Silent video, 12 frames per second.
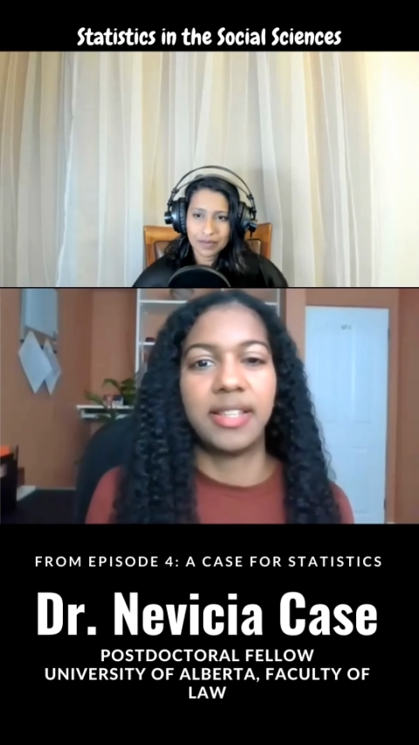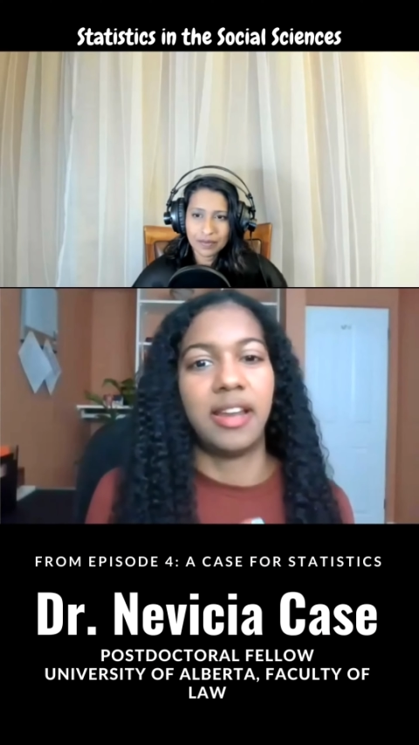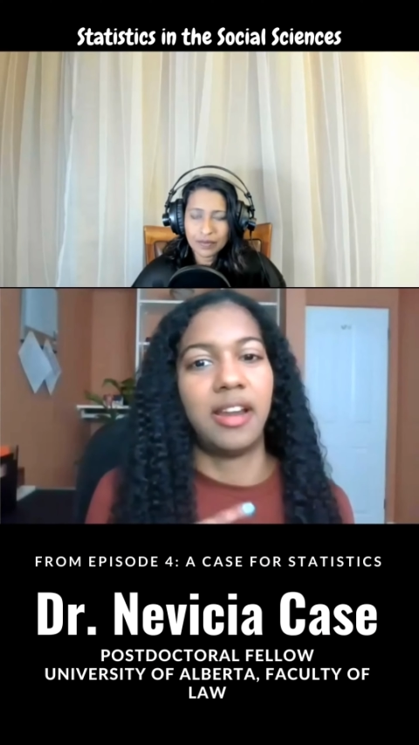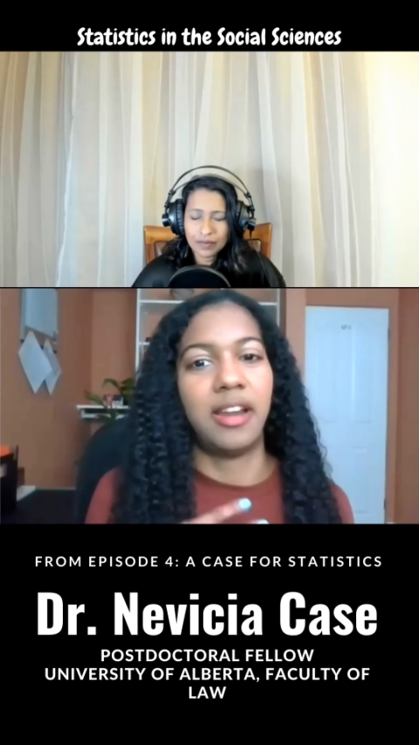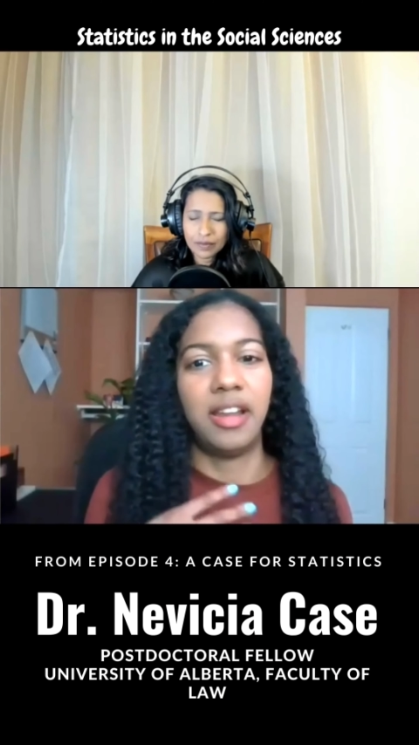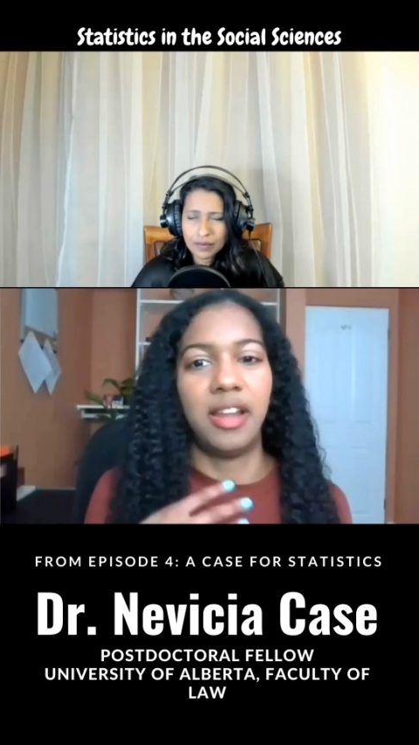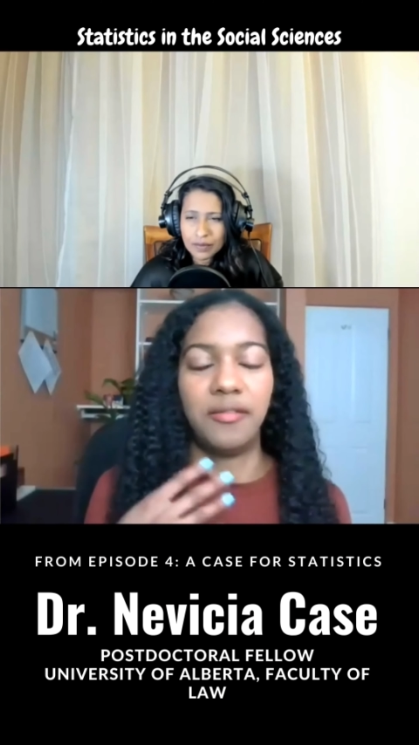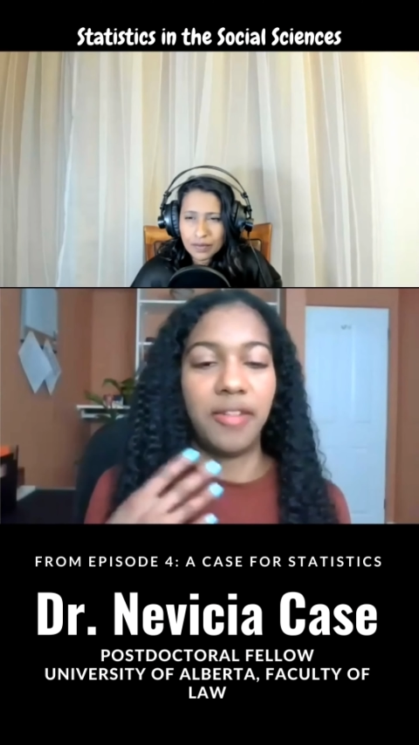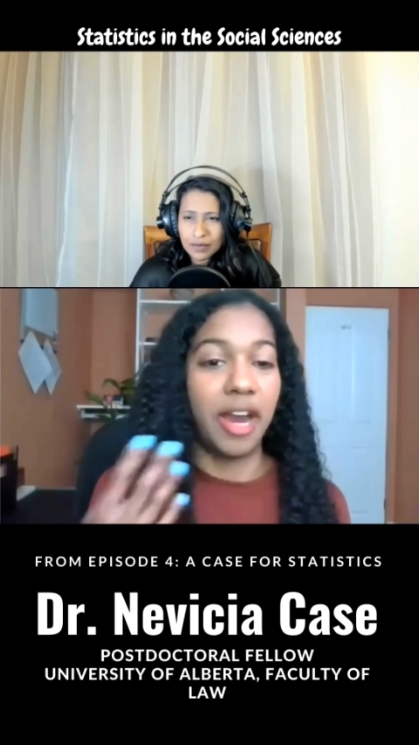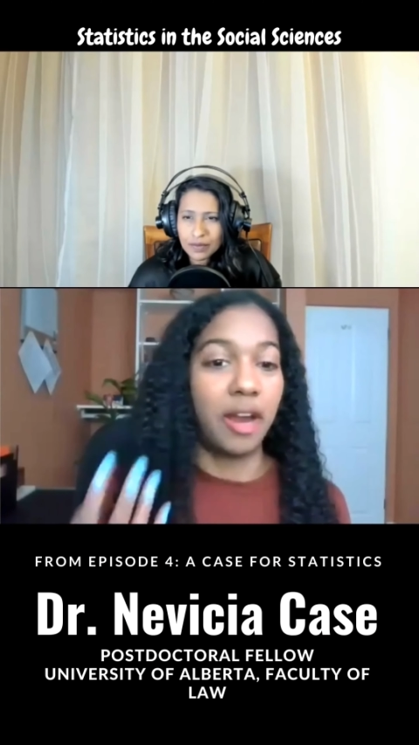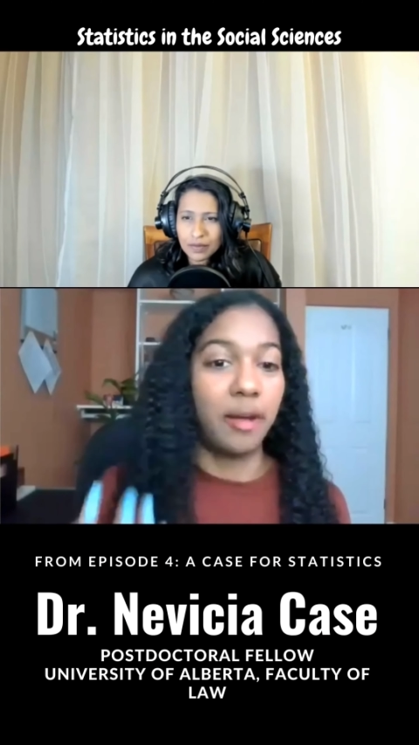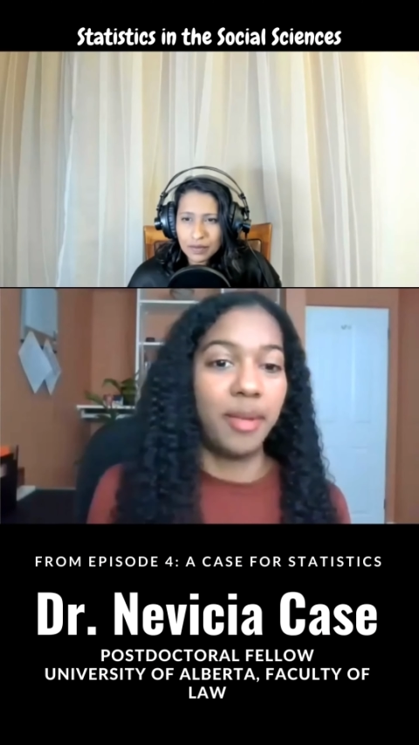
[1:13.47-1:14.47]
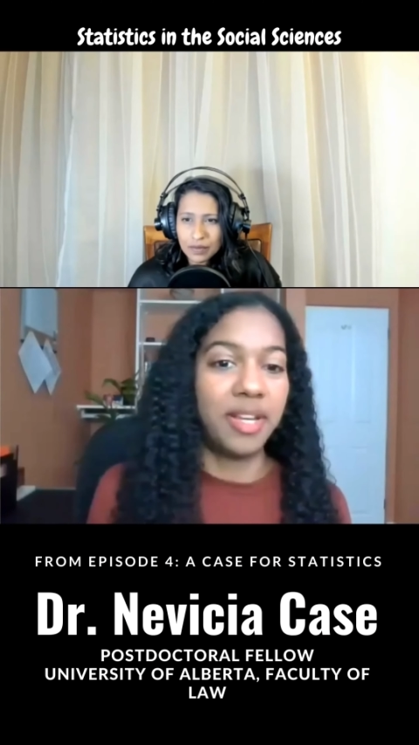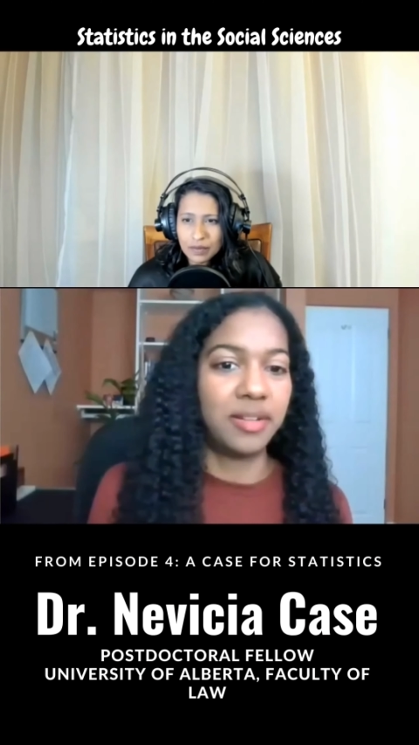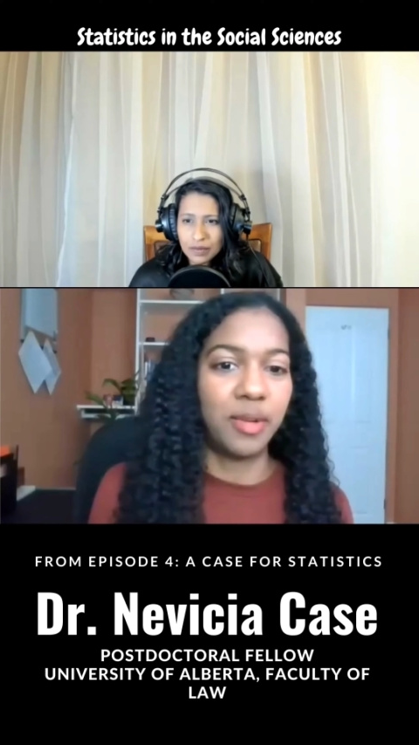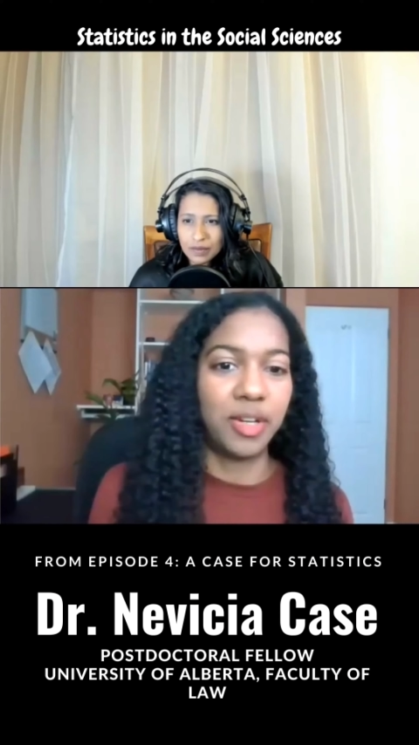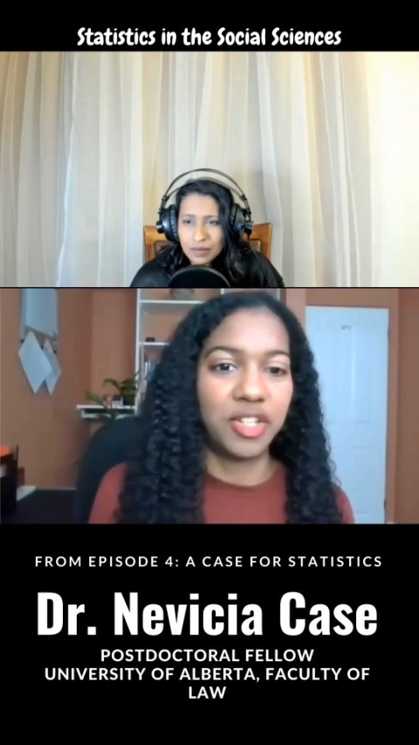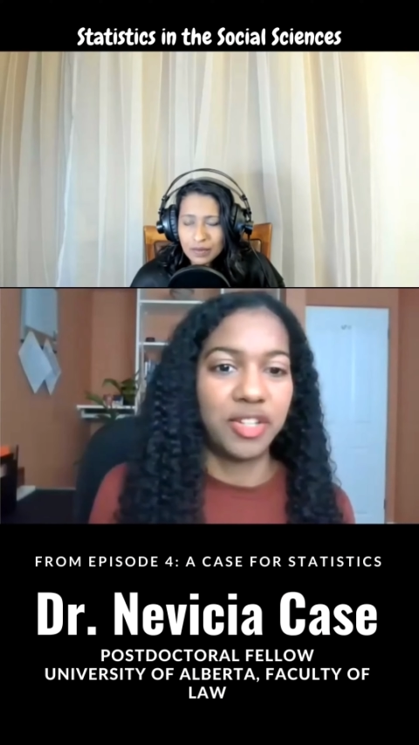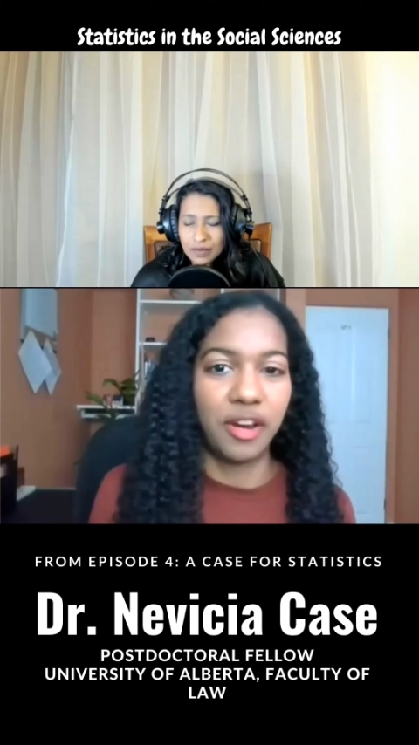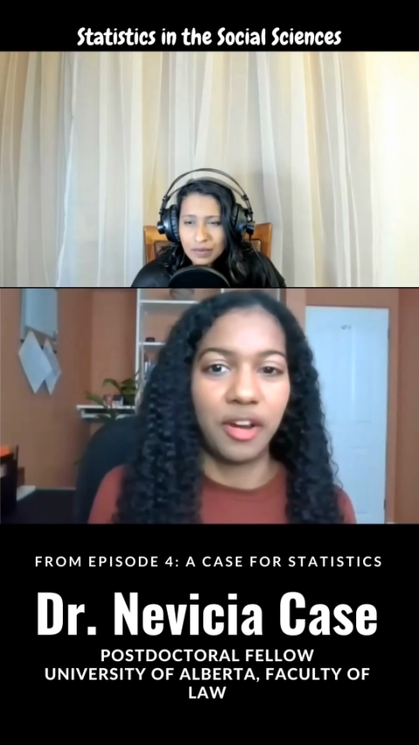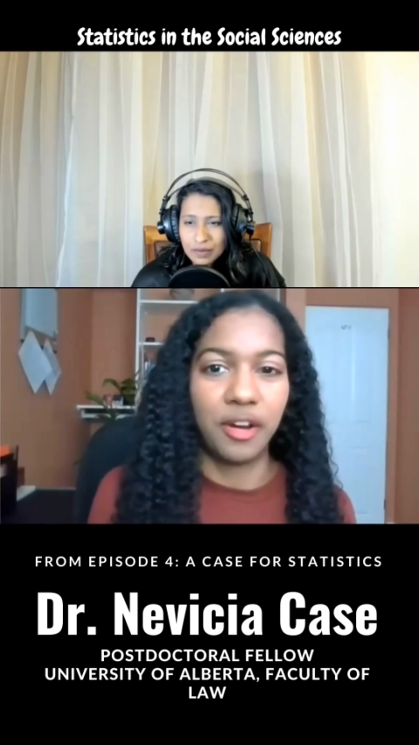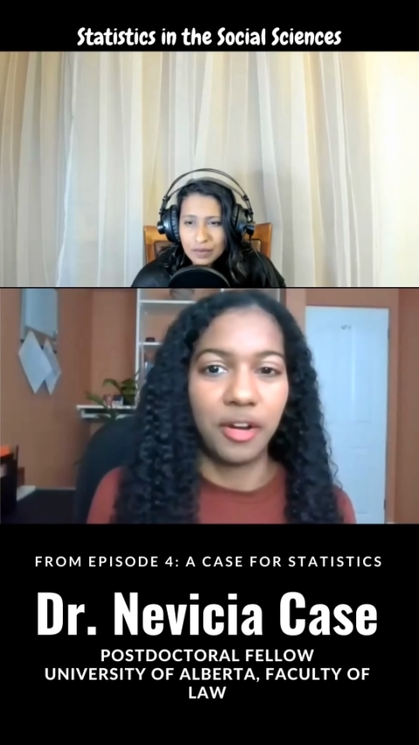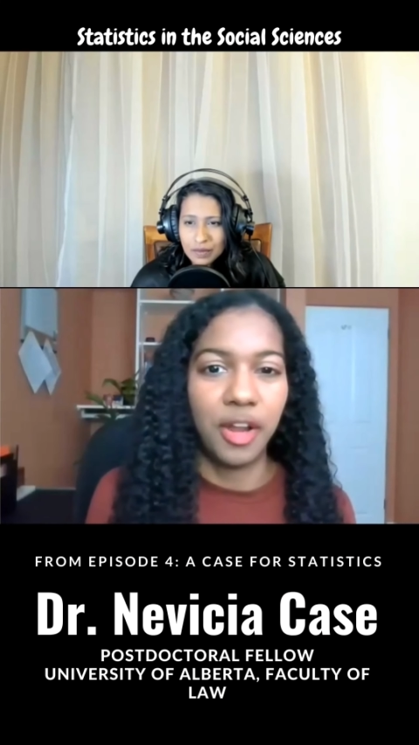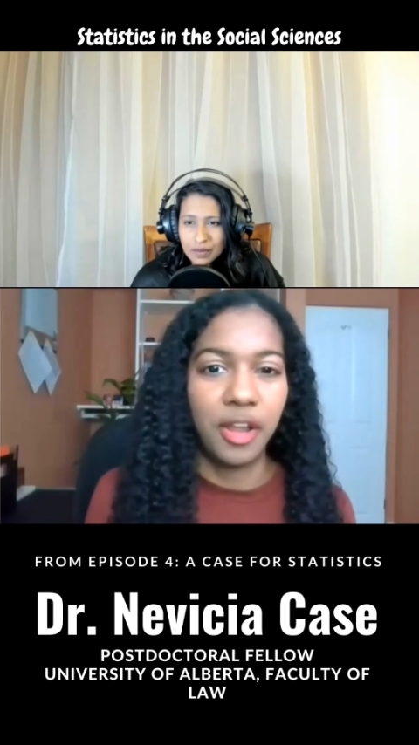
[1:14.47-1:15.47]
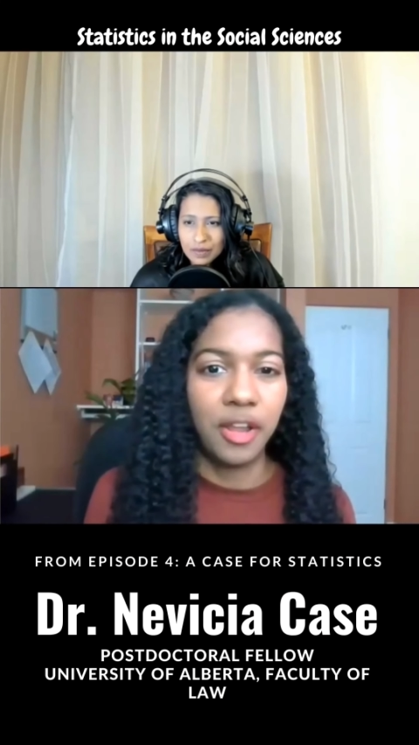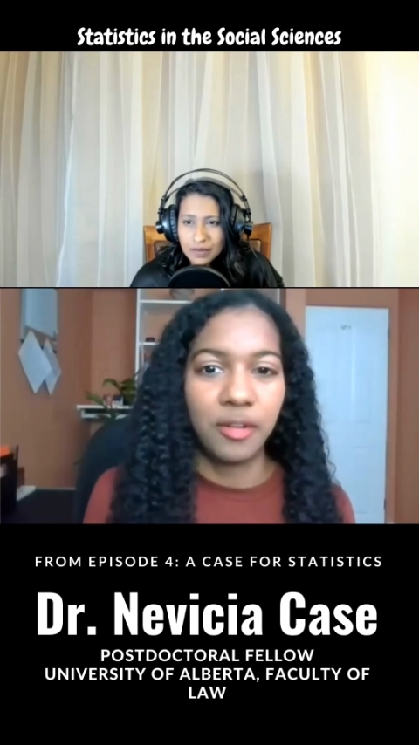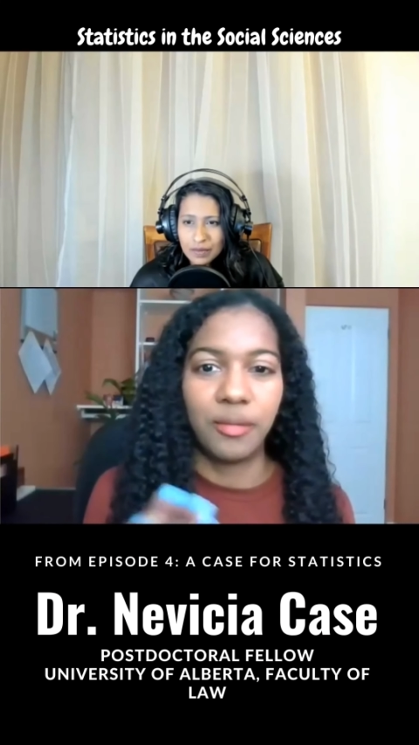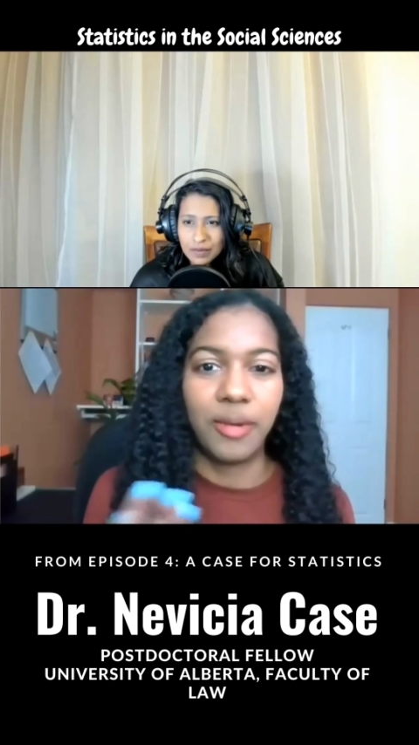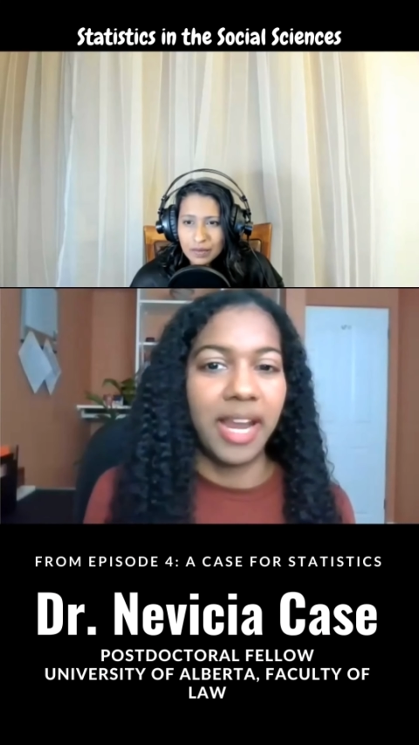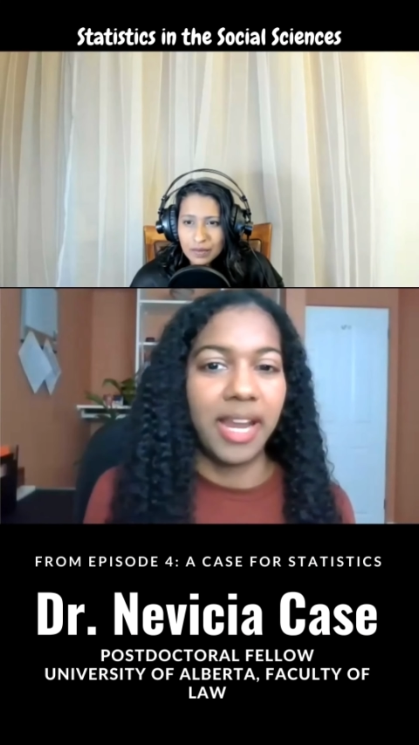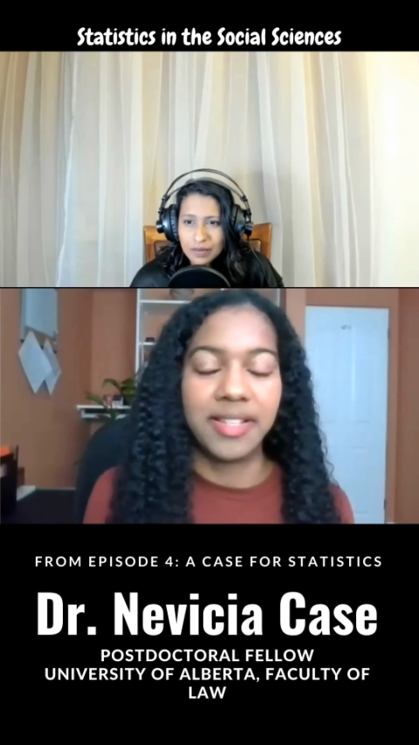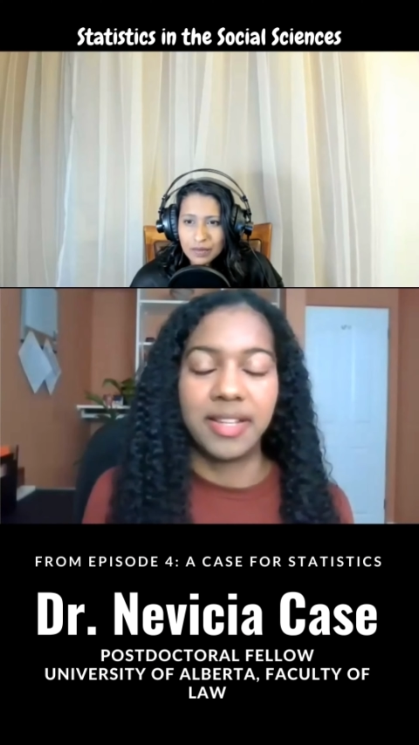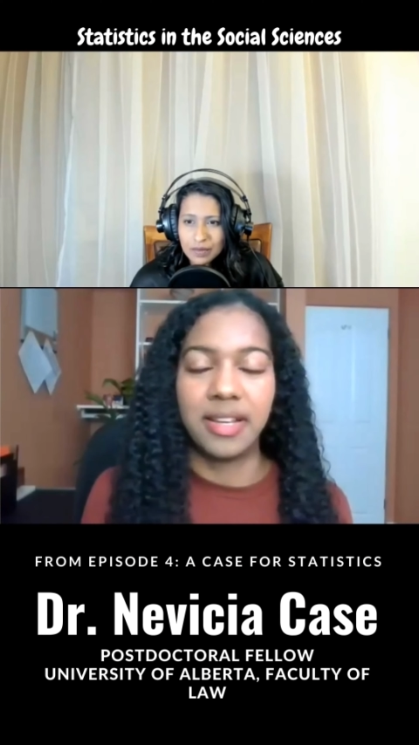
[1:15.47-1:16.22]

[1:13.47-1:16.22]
their environment in which they're raised,